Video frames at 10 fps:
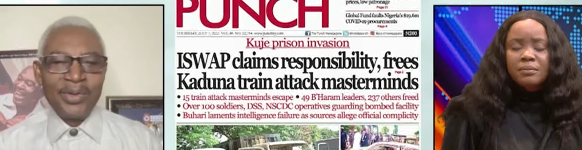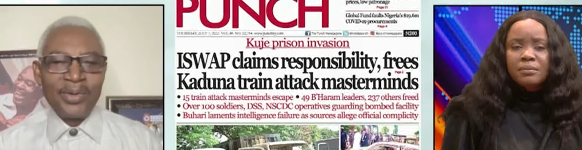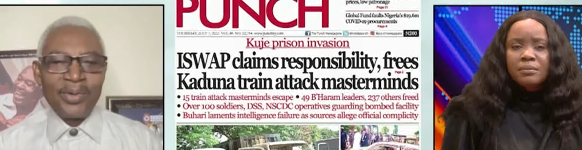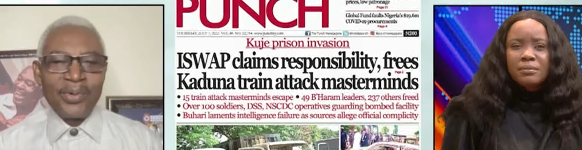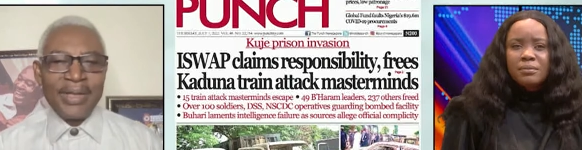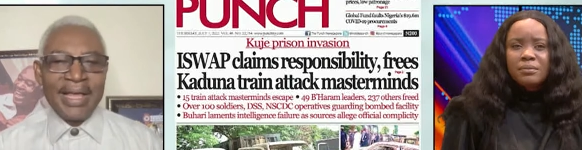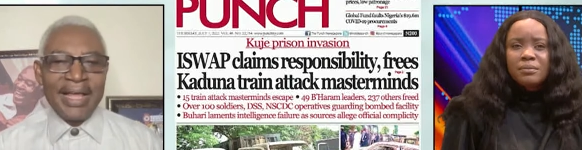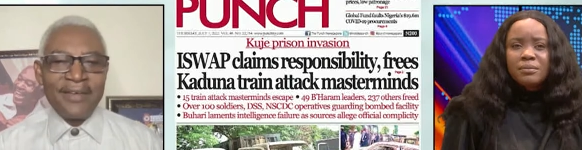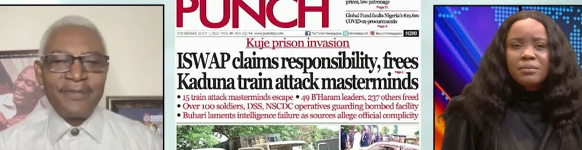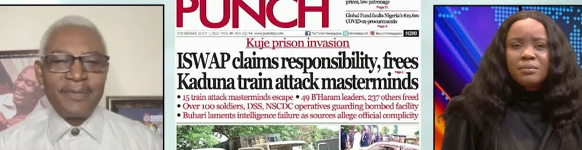Speaker 1: We
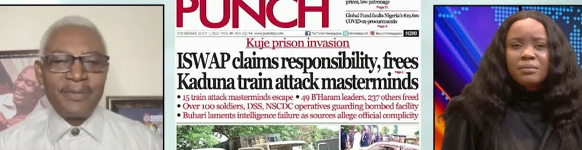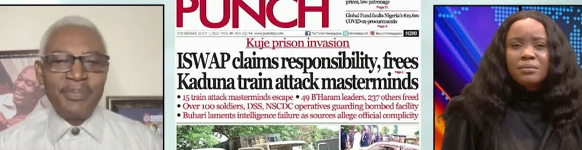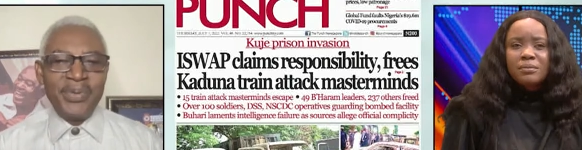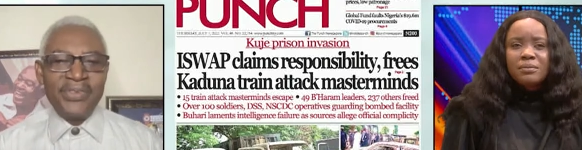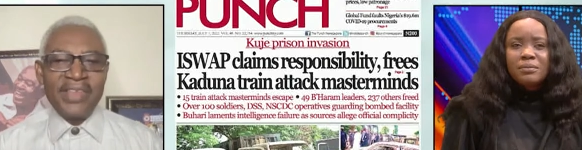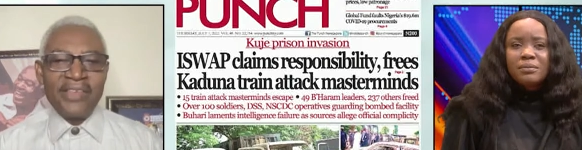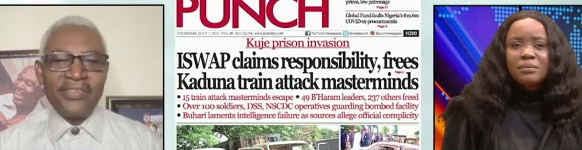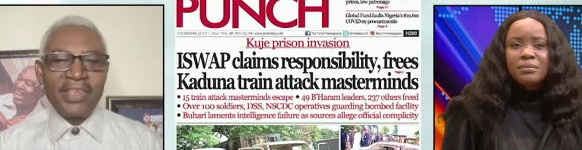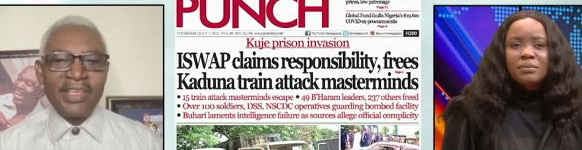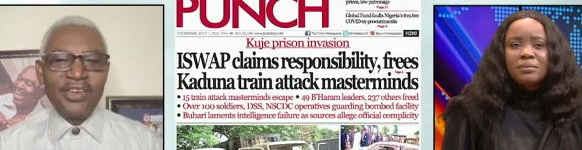have
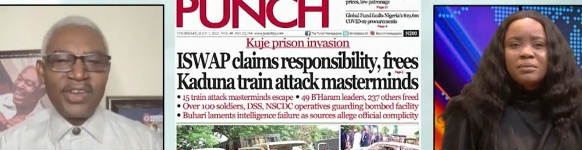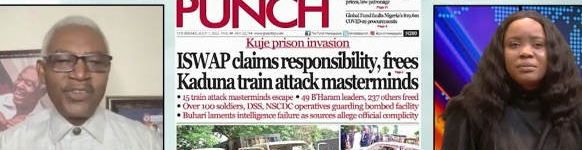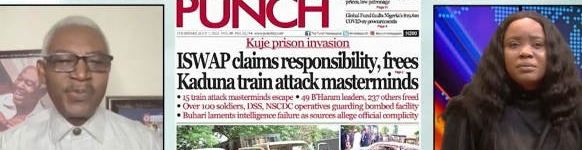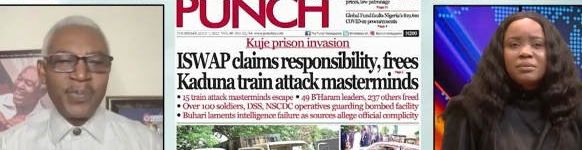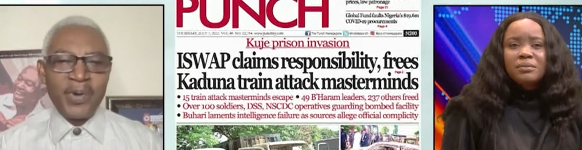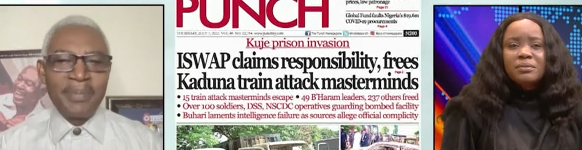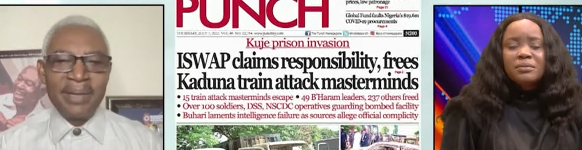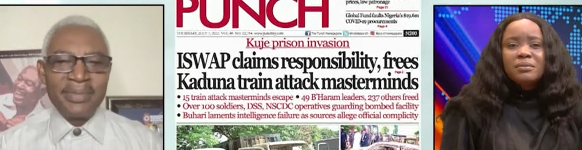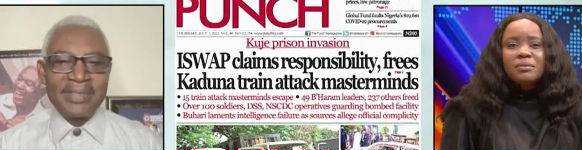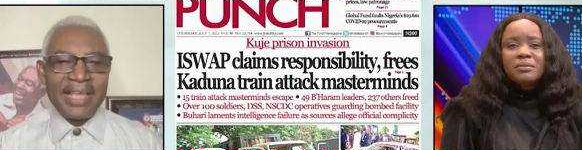business interest
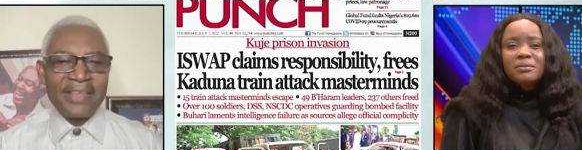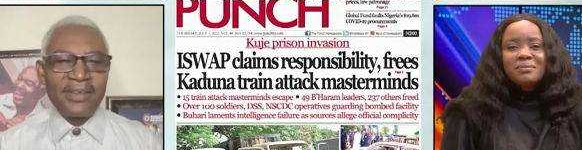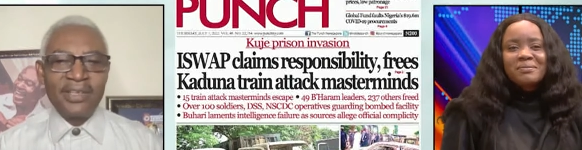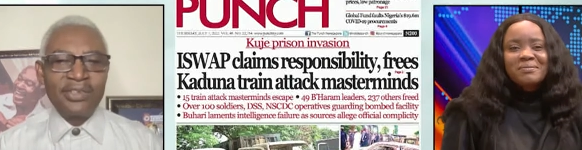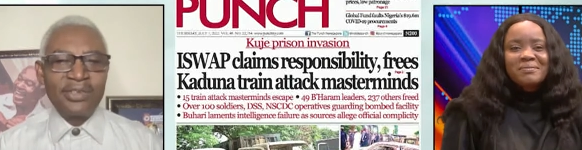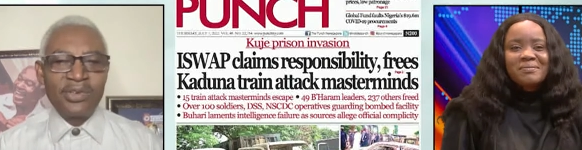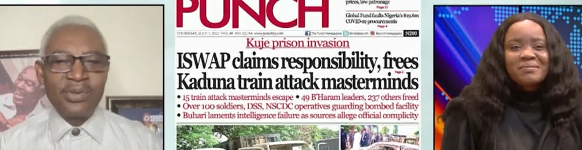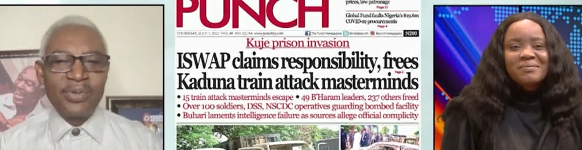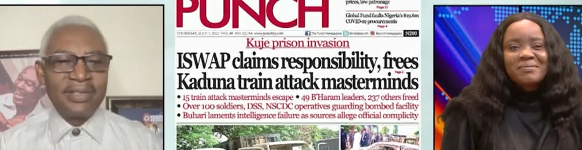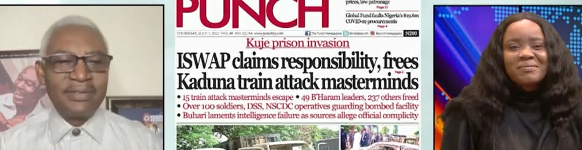problem. It has nothing to do
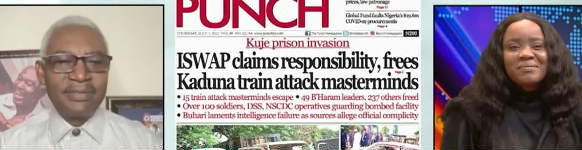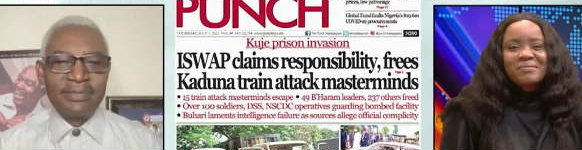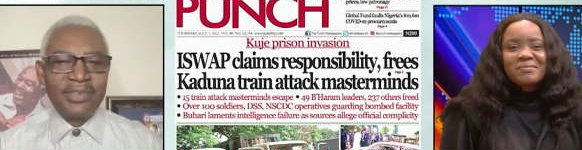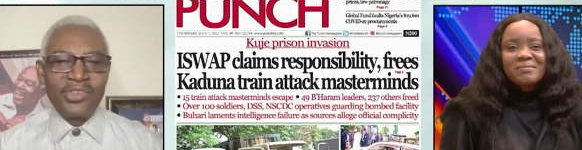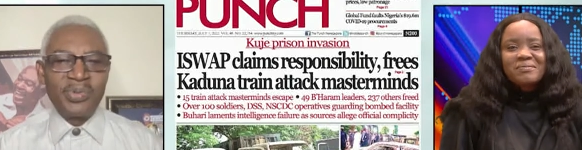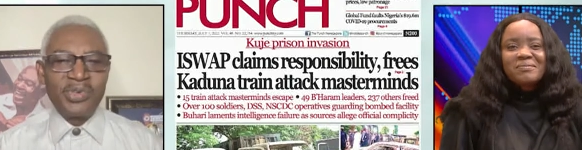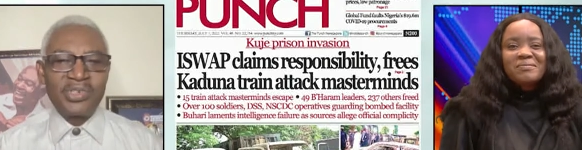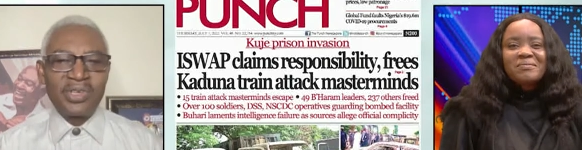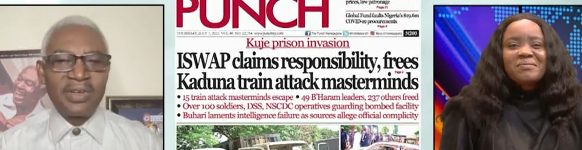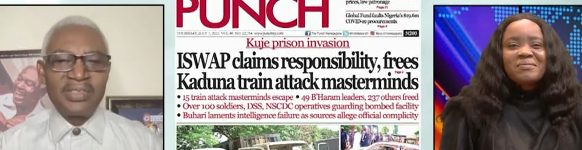with
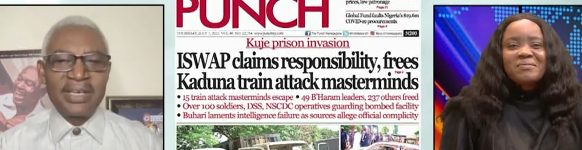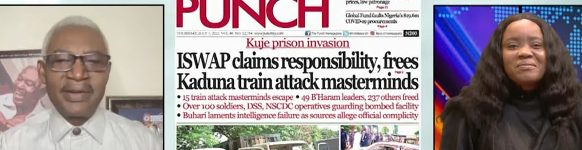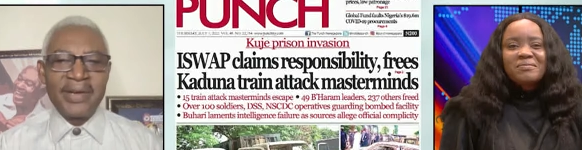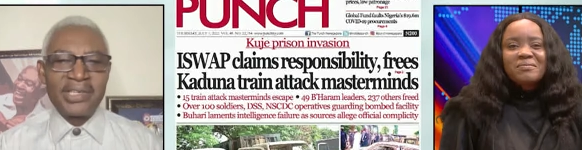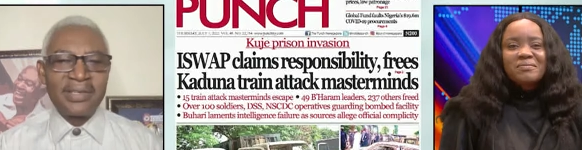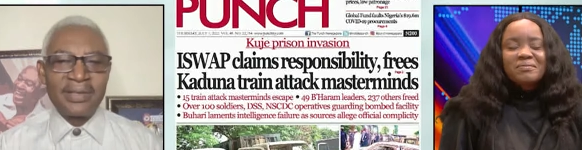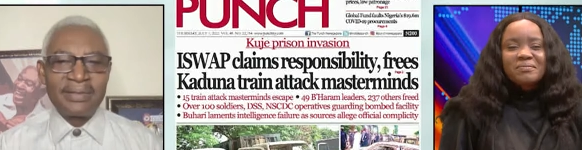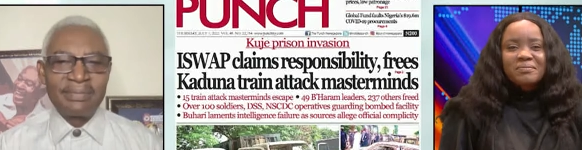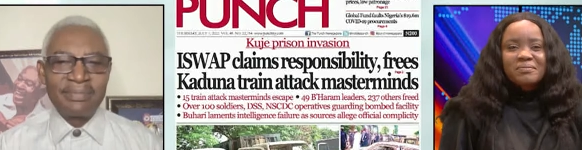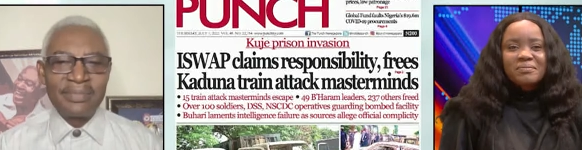distribution or generation.
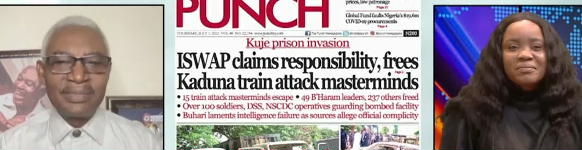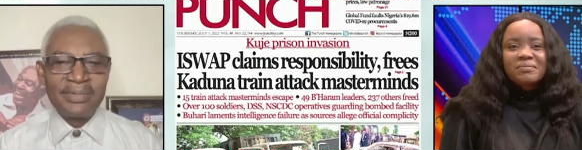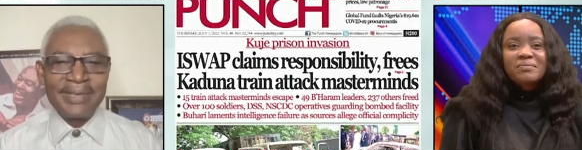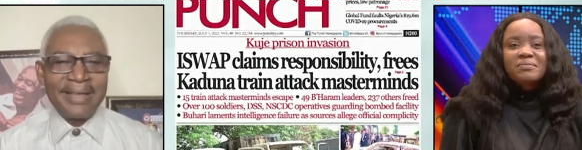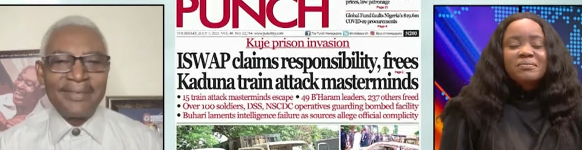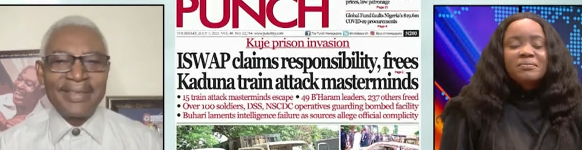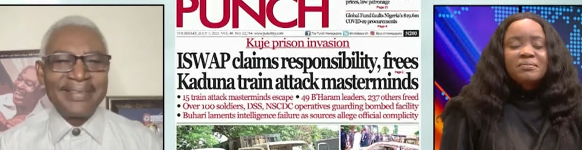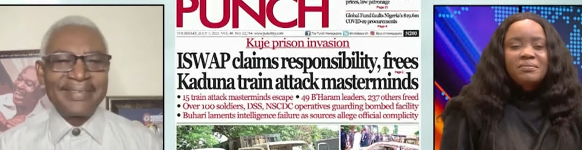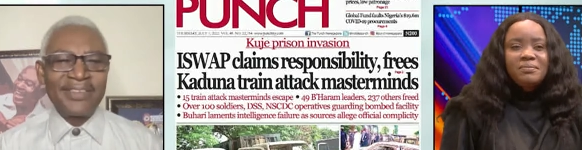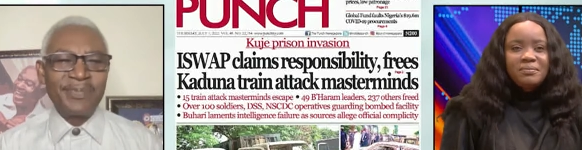We have
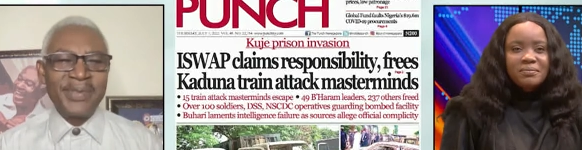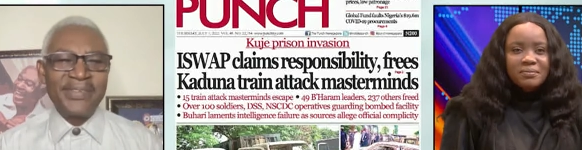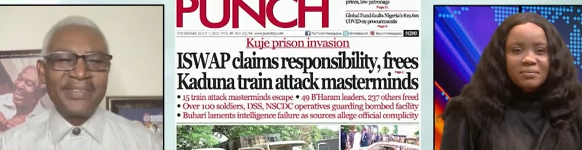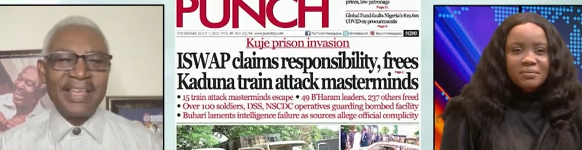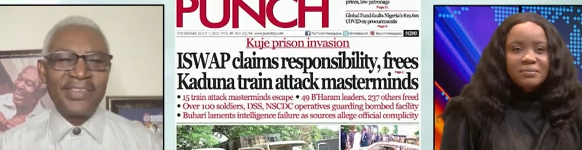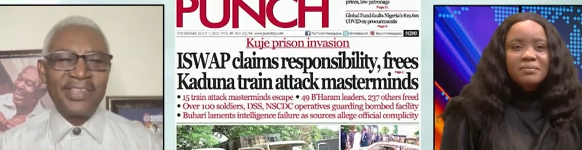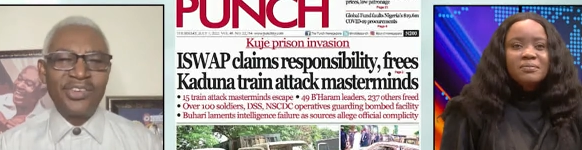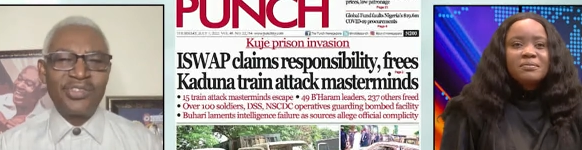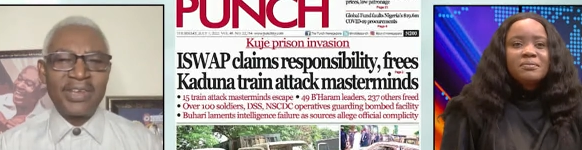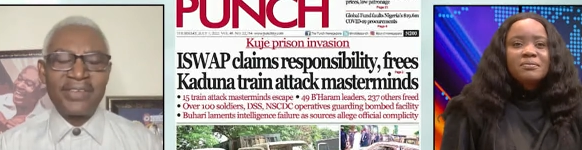is, is business
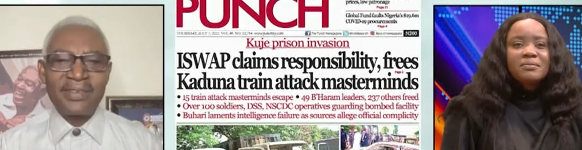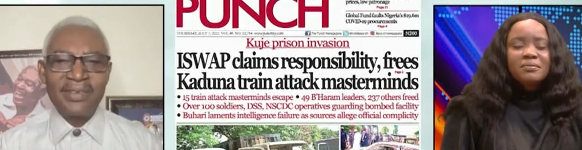interest.